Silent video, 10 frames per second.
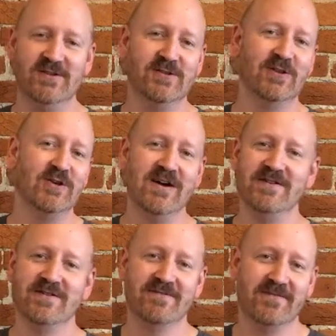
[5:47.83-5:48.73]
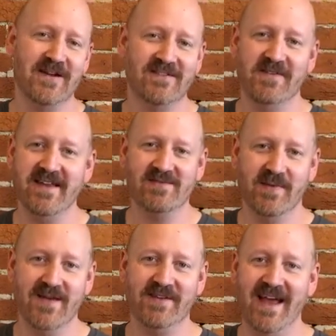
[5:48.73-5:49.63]
Just the look on your friend's
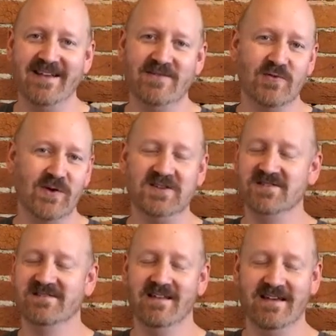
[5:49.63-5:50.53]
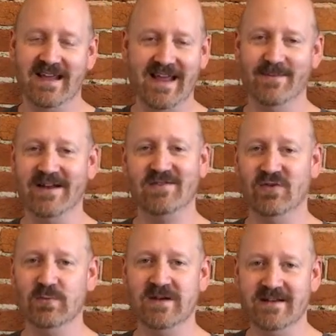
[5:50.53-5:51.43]
face when they have to ask you questions like,
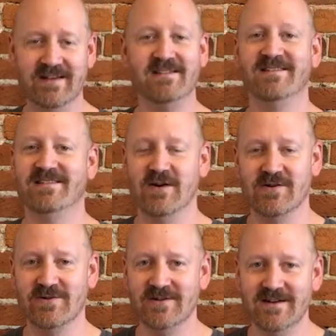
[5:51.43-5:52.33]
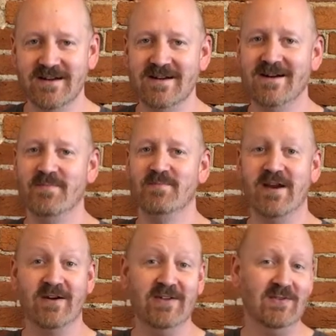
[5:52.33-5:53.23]
am I stupid, is hysterical.
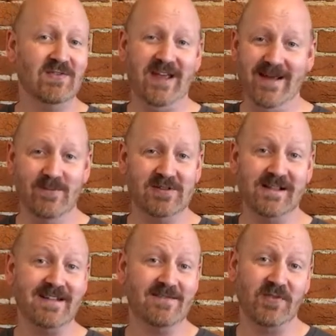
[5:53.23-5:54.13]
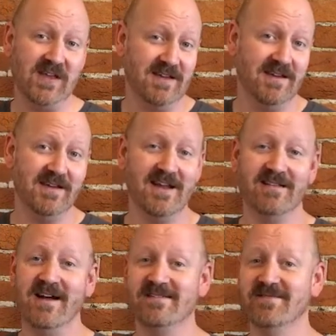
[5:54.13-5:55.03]
But it also is a game with lots of
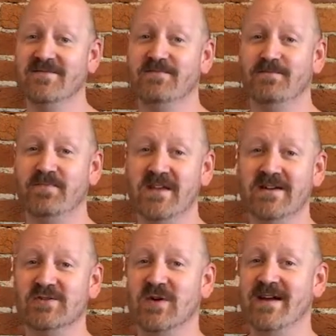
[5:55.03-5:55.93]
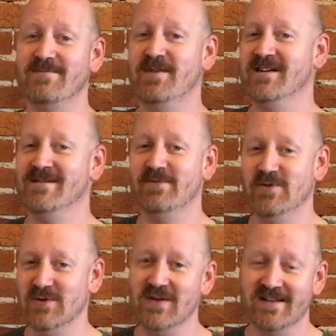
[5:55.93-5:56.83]
thinking and lots of, trying to
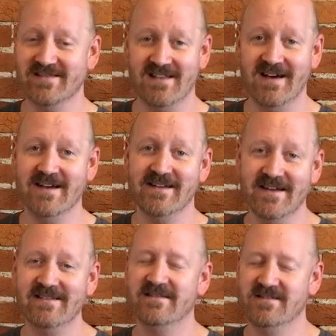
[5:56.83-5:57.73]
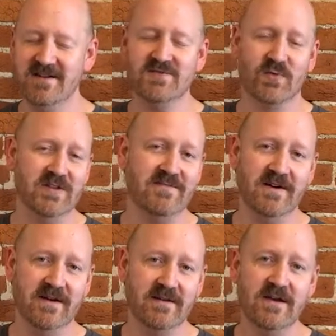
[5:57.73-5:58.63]
pick up who you think is lying. It's just
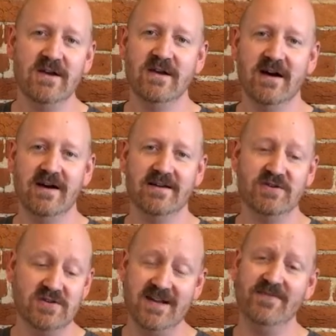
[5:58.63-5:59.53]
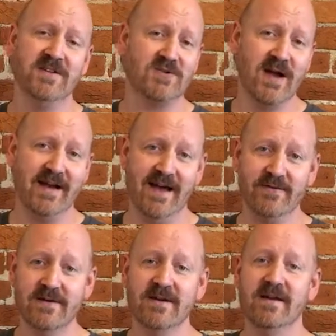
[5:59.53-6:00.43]
really fun. You should definitely
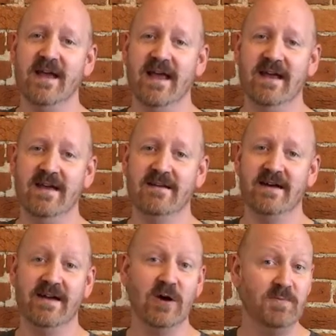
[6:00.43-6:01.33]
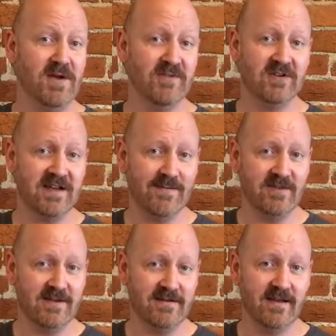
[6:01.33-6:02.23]
try it out. And I hope you have a
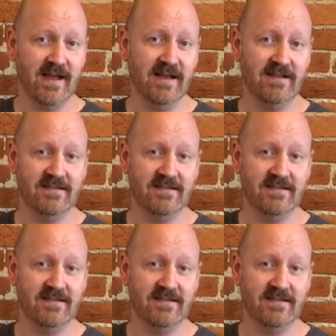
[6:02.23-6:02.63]
good time with it,